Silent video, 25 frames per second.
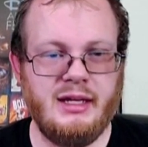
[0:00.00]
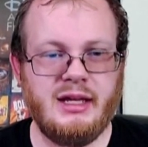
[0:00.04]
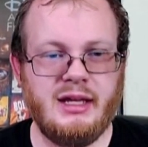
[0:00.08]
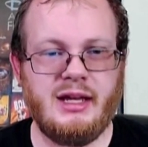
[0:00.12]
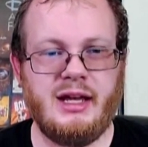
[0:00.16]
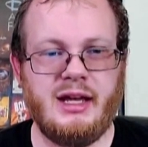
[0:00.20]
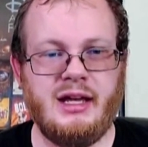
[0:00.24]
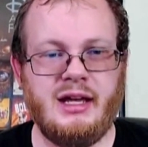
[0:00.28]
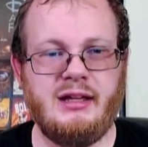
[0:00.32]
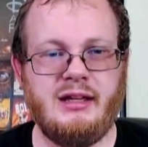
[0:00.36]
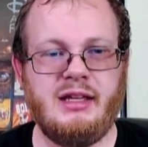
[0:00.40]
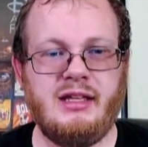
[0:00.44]

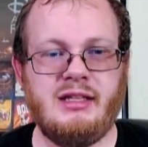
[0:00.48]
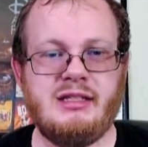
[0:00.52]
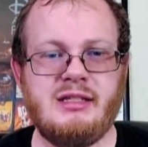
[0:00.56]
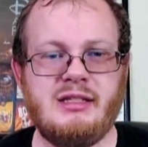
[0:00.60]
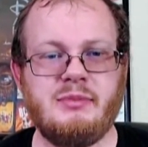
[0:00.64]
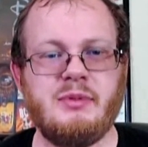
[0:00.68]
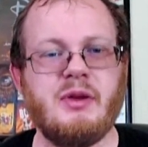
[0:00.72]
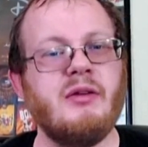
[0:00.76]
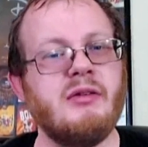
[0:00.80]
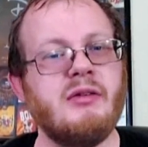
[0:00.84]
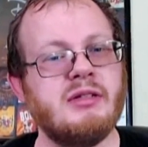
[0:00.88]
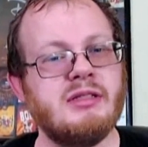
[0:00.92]
Uh, ends
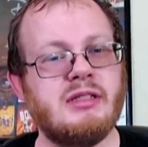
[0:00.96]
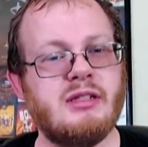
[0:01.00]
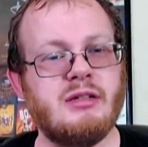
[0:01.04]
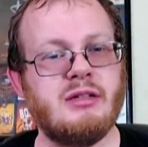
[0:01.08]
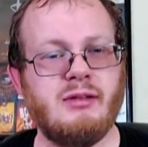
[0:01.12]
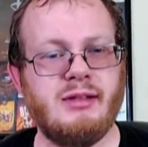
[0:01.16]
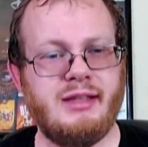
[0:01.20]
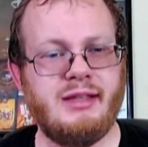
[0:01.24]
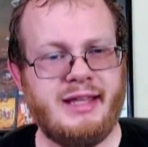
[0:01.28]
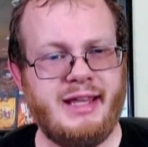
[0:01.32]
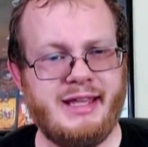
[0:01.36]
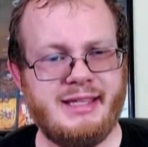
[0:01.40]
up going
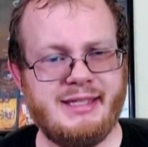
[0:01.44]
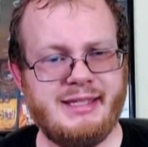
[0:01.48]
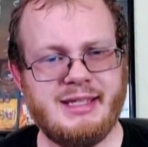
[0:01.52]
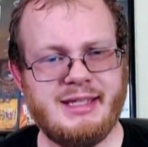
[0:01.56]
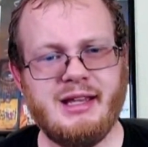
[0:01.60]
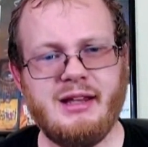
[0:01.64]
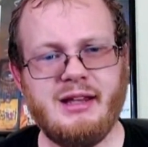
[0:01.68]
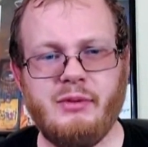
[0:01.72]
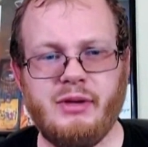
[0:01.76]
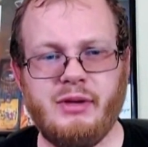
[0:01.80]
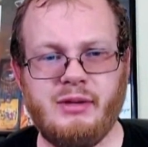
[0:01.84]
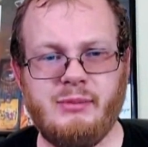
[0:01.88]
to
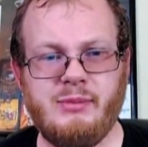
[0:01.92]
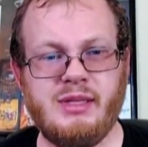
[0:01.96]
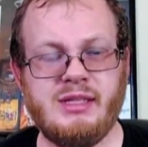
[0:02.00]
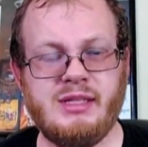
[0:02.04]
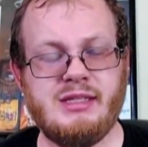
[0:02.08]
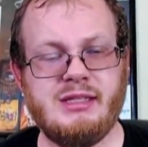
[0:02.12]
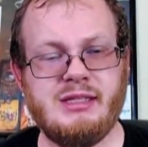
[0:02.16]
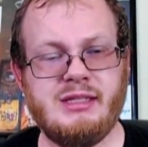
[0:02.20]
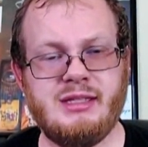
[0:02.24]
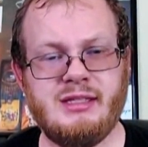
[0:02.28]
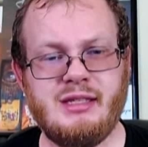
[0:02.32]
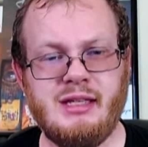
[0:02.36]
Alaska, where he
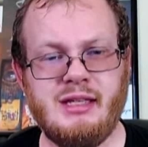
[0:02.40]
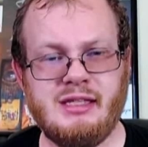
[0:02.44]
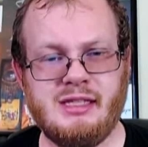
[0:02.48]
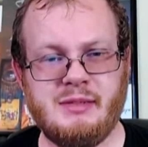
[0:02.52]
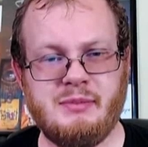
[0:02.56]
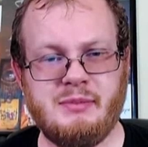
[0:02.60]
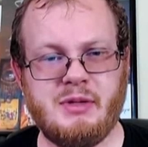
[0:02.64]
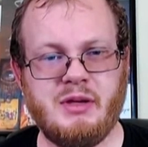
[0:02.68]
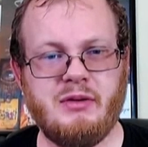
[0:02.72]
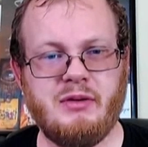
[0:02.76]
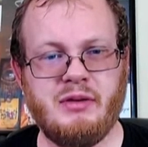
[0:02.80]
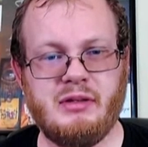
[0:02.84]
meets, ends
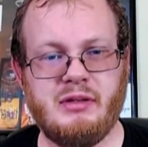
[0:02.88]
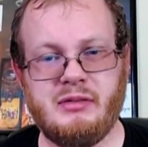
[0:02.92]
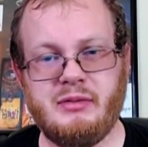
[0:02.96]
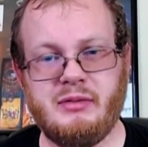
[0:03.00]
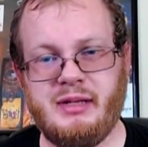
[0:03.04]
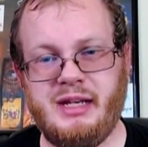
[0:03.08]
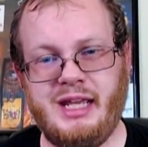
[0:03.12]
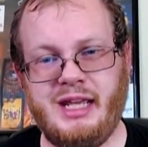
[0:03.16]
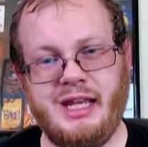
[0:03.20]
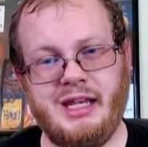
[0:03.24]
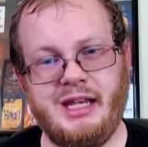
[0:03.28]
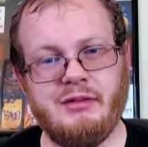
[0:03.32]
up going to
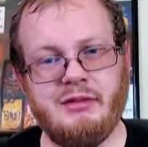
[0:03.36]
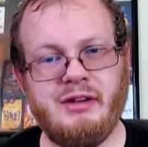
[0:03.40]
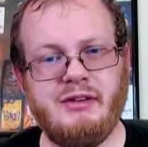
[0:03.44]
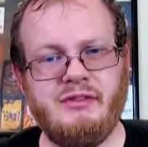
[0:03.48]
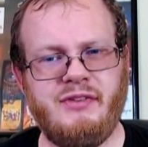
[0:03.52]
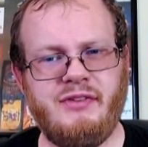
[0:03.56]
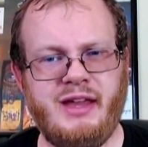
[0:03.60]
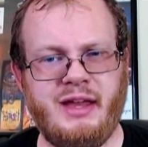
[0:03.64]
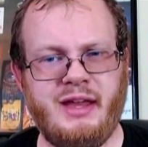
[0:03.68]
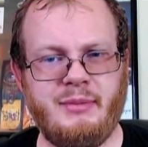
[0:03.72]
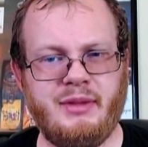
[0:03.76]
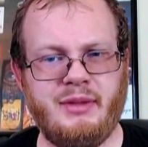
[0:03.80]
an Inuit
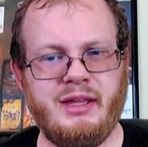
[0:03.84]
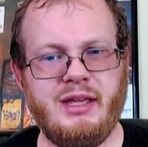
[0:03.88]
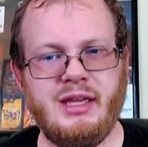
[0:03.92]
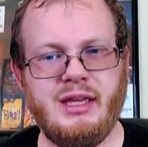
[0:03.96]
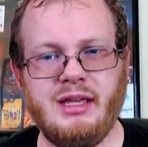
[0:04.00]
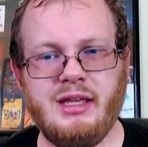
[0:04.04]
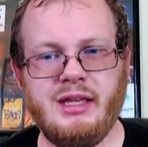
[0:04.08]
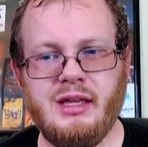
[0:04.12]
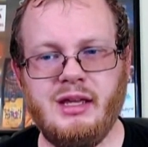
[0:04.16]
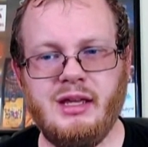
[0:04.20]
family,